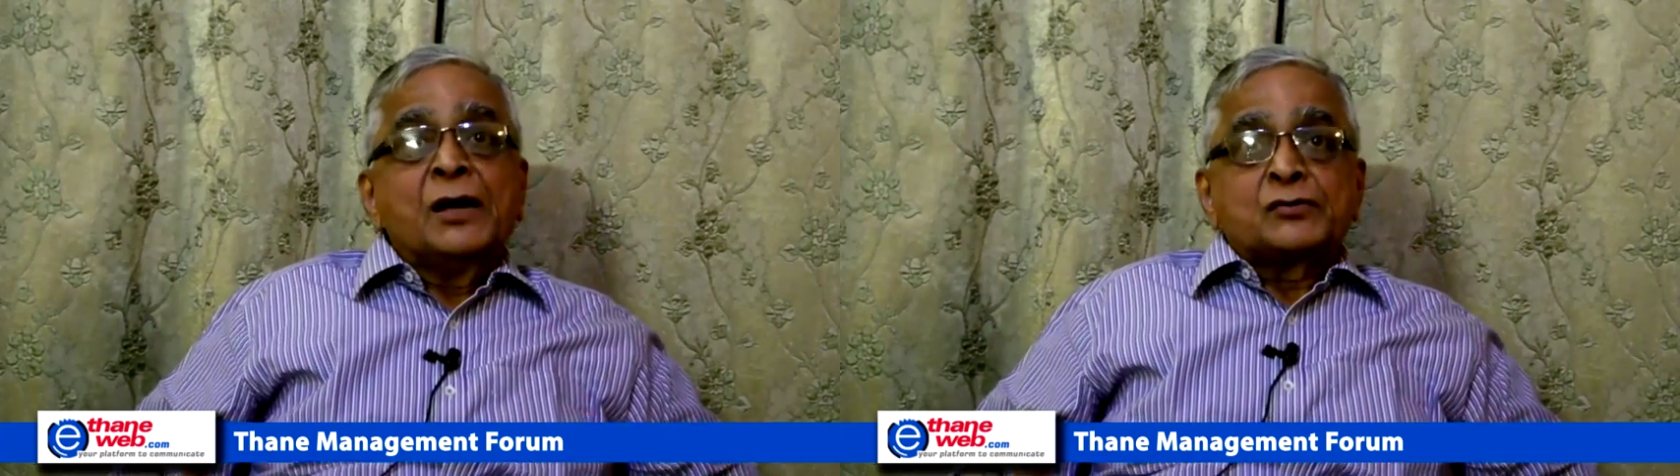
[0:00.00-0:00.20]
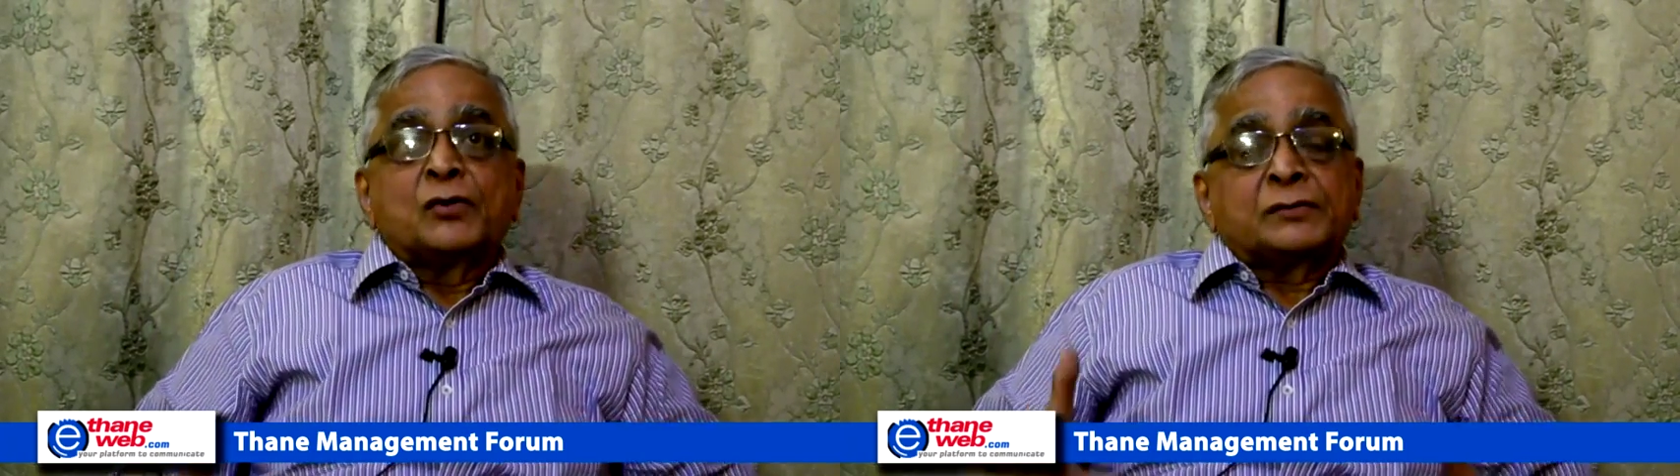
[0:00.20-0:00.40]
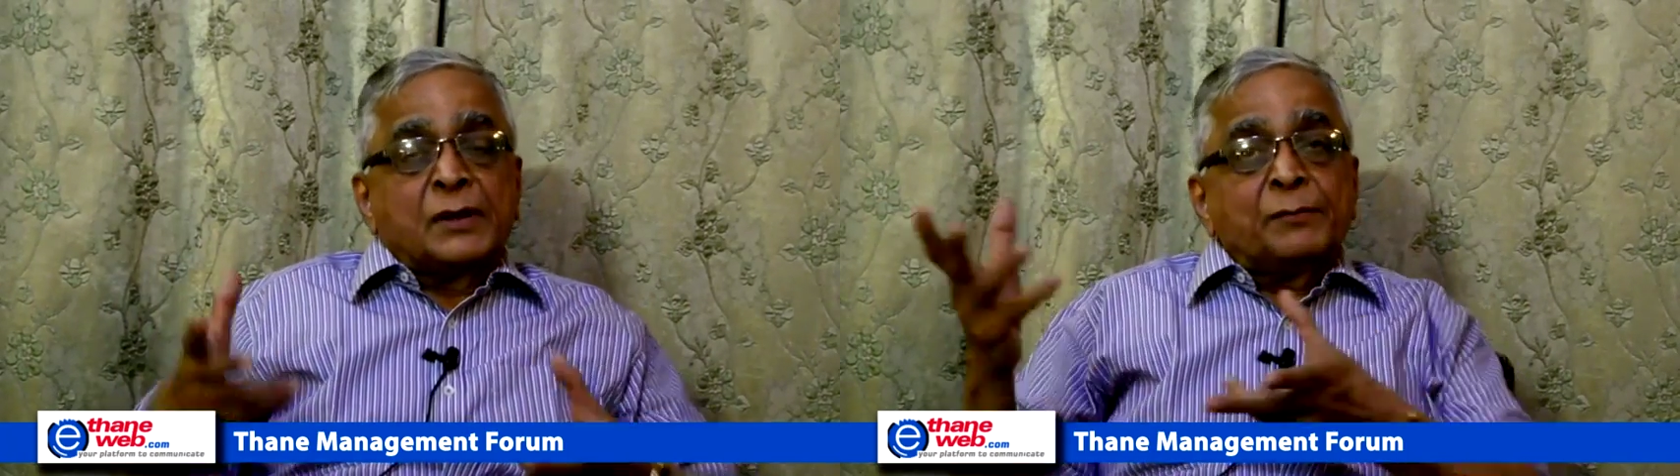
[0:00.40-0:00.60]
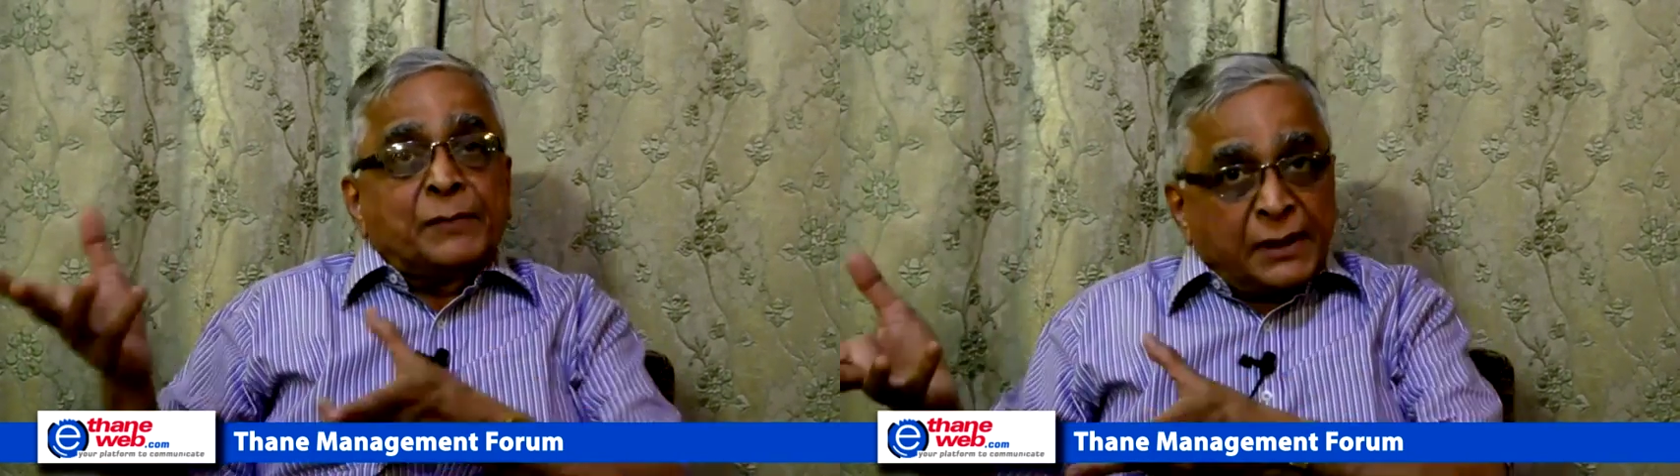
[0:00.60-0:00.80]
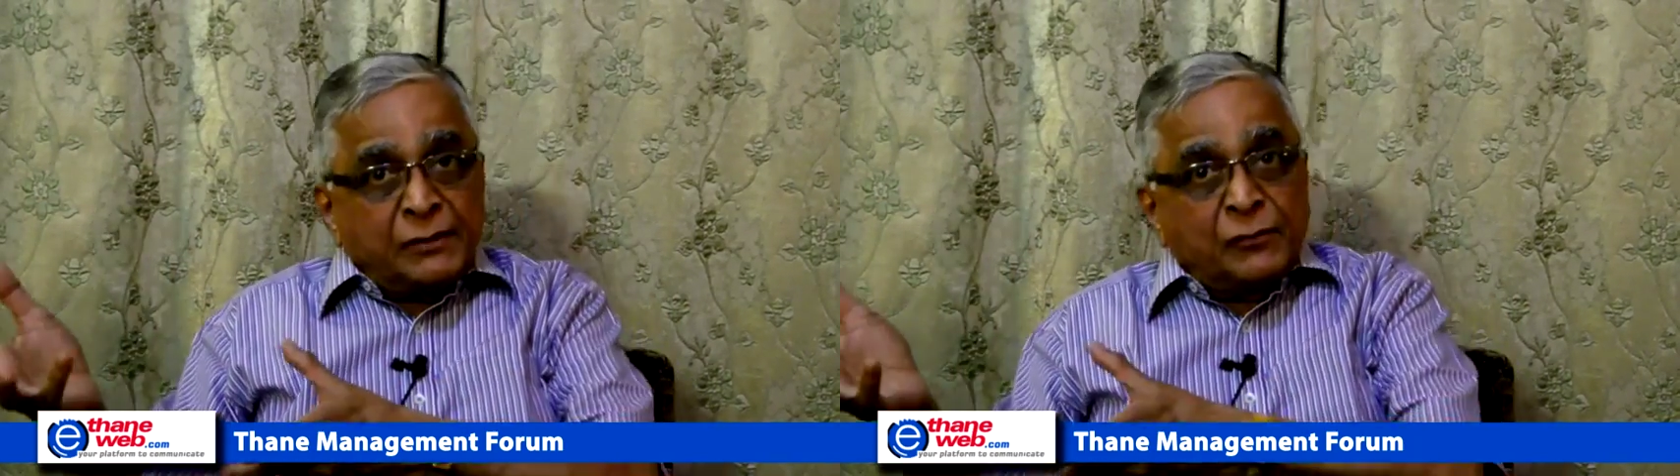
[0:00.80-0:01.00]
So
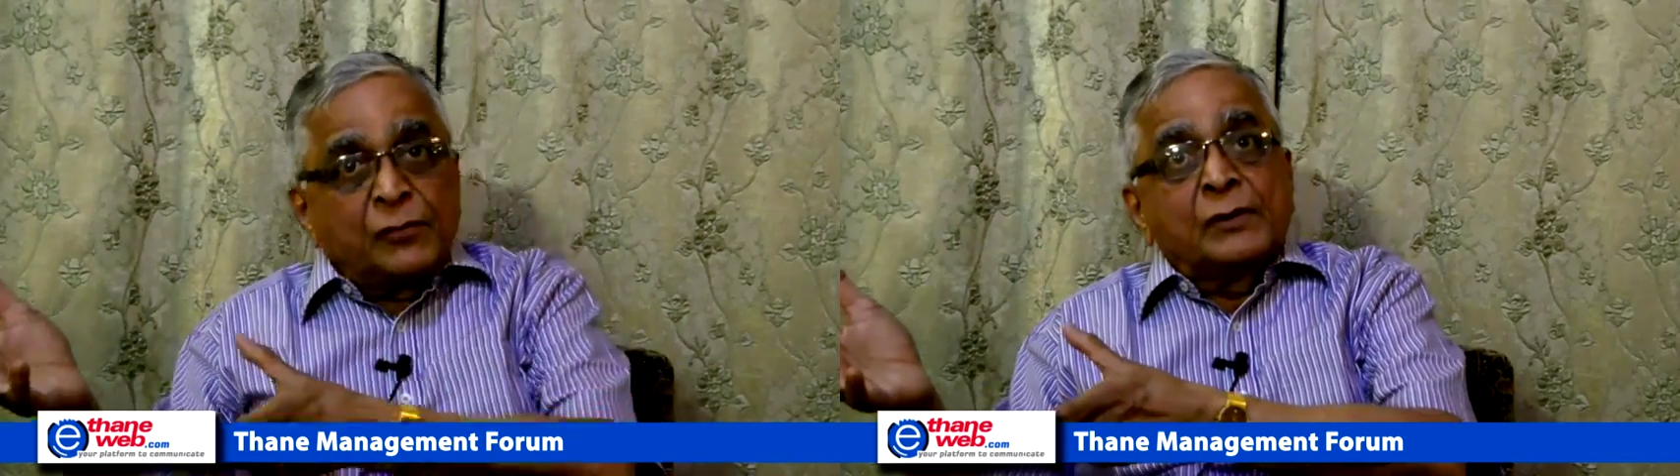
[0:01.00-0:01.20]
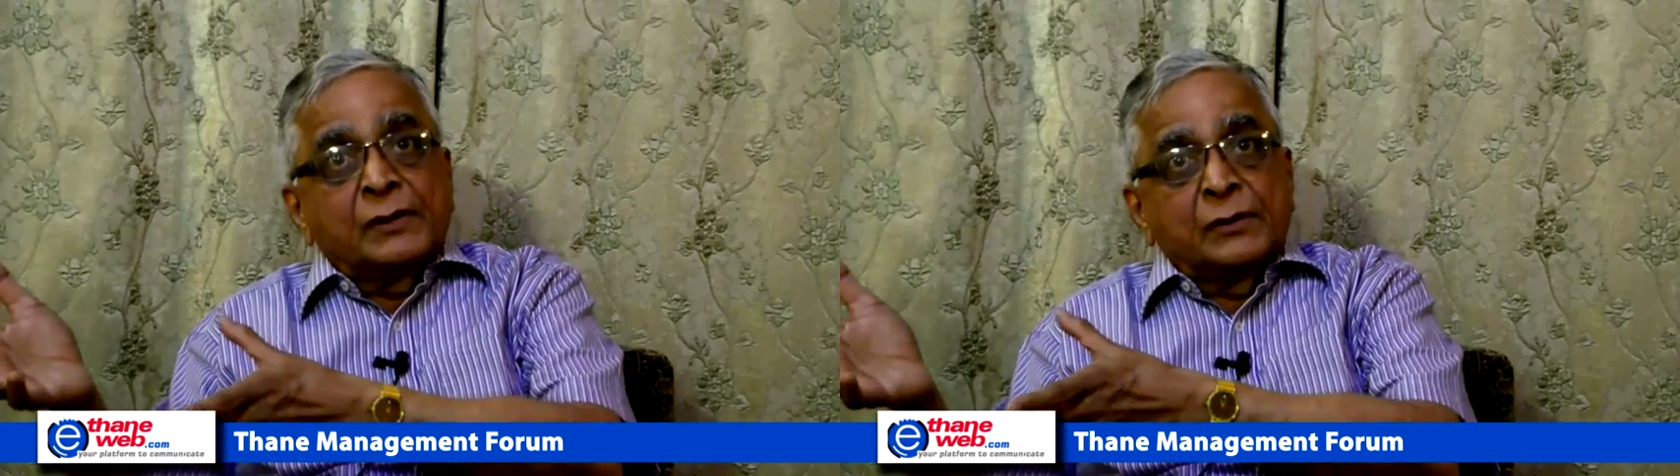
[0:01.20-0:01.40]
somebody would